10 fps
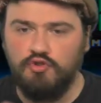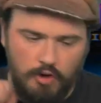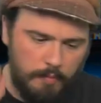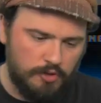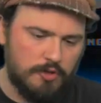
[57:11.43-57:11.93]

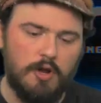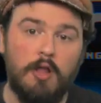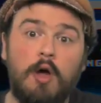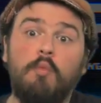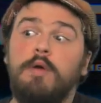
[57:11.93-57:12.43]
Drop us
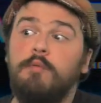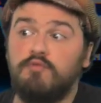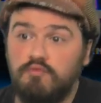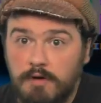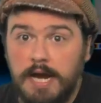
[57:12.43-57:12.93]
$1. We
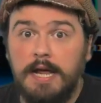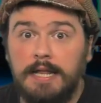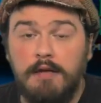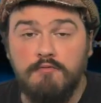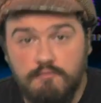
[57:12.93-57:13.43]
would
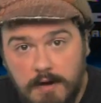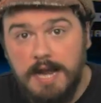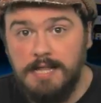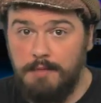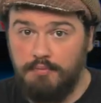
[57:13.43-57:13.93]
really,
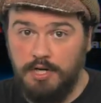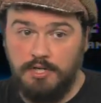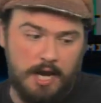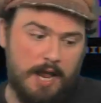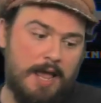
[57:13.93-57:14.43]
really
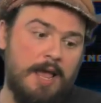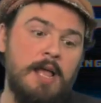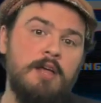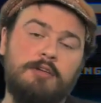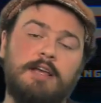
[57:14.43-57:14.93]
appreciate it.
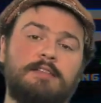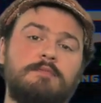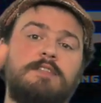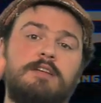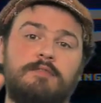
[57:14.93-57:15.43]
You can get some
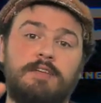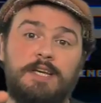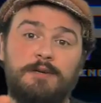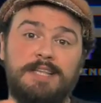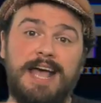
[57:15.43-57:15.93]
secret
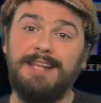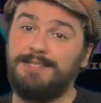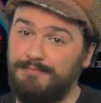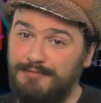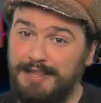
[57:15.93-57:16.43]
videos there. There's
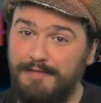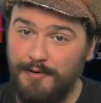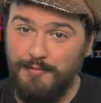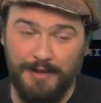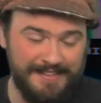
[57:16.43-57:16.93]
some really
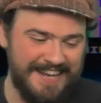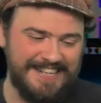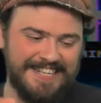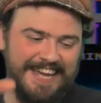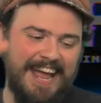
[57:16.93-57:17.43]
fun ones,
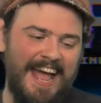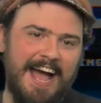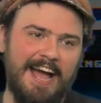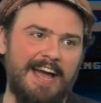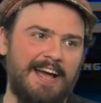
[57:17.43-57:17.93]
actually.
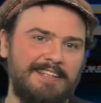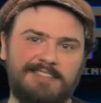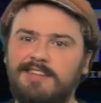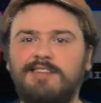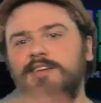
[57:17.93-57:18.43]

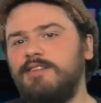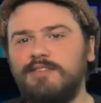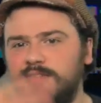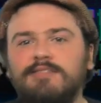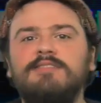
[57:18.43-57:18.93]

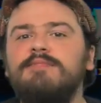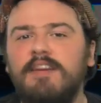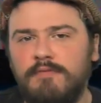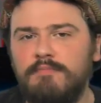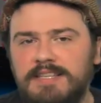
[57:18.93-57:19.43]

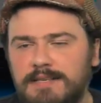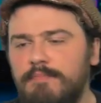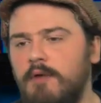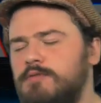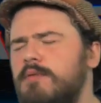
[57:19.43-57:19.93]
Different bits and
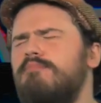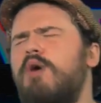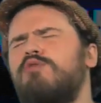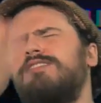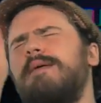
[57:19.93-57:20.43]
bobs, but
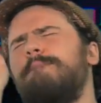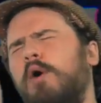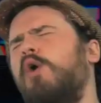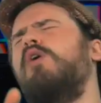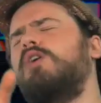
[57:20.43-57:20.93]
most
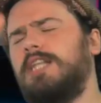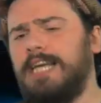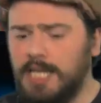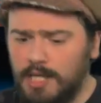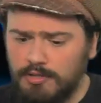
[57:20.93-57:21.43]
importantly,
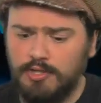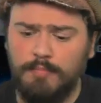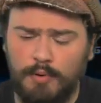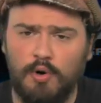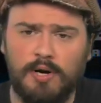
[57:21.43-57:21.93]
you're
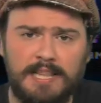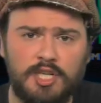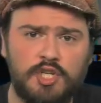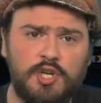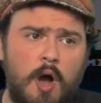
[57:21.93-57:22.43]
supporting the
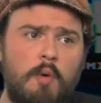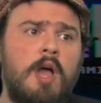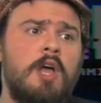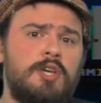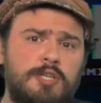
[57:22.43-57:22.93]
show,
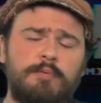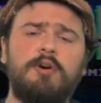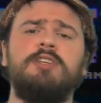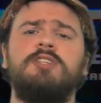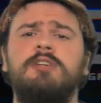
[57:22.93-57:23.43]
you're
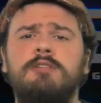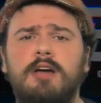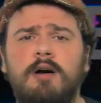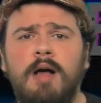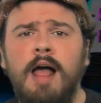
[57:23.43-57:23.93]
supporting the
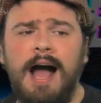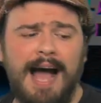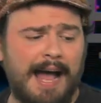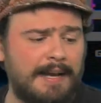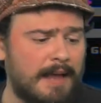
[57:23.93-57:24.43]
studio,
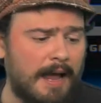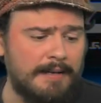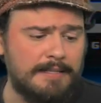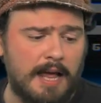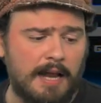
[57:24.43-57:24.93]
and
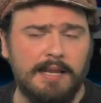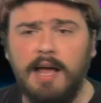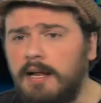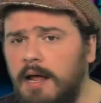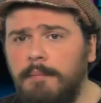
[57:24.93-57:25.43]

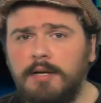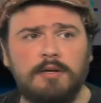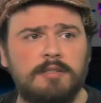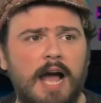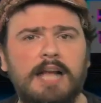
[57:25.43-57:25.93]
I'd be
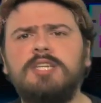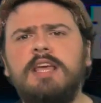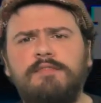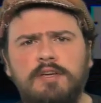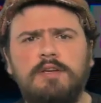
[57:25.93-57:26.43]
good.
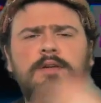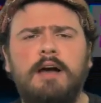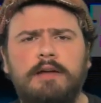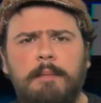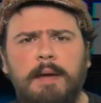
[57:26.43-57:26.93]
Actually, if you do get
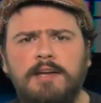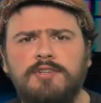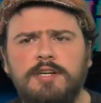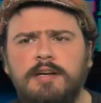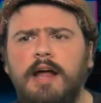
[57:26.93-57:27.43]
on our
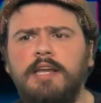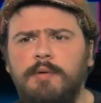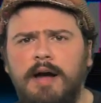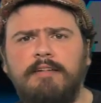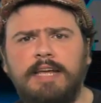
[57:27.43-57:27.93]
Patreon and you
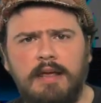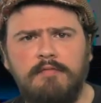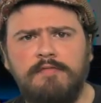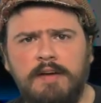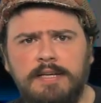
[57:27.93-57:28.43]
are a
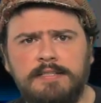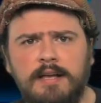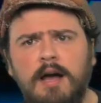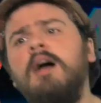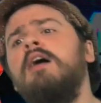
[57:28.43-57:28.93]
game
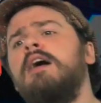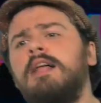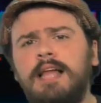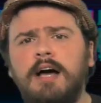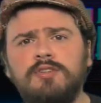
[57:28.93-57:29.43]
facer,
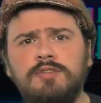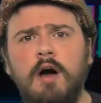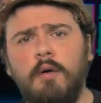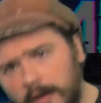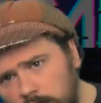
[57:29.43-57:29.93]
let us
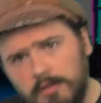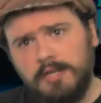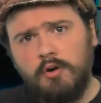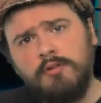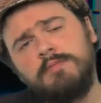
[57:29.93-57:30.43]
know, and it'll
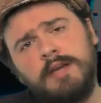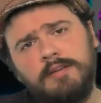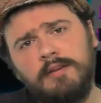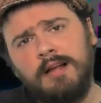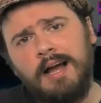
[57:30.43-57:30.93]
encourage me to
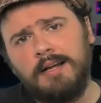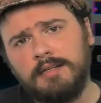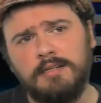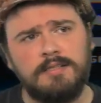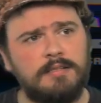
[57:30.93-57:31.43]
do that,
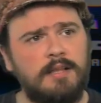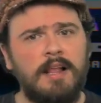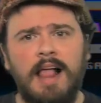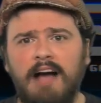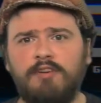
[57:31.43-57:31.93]
because
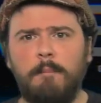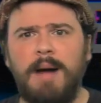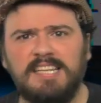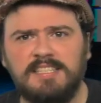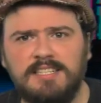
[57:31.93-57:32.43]
I've got
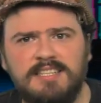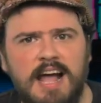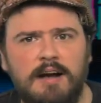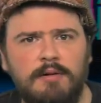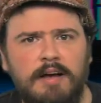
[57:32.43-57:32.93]
masters
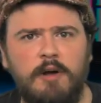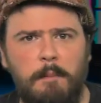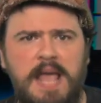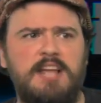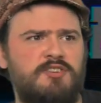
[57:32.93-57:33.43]
now. I've got
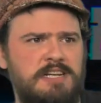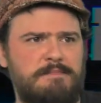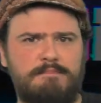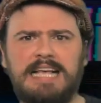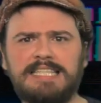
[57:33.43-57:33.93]

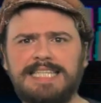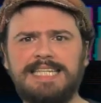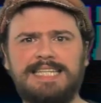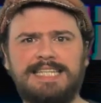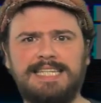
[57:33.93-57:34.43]
Patreon
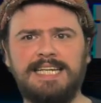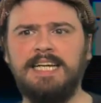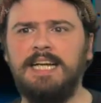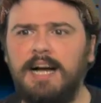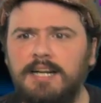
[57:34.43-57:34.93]
masters.
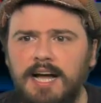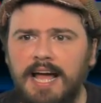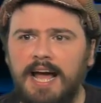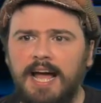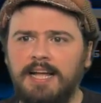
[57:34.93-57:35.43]
I've got
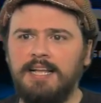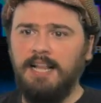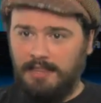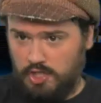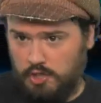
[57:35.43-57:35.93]

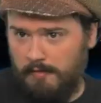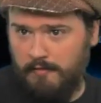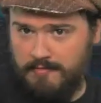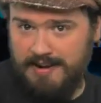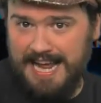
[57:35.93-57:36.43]
there's some of
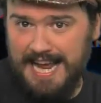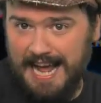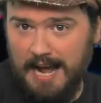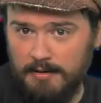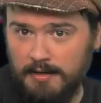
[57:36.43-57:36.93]
them are in here
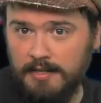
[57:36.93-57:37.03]
now.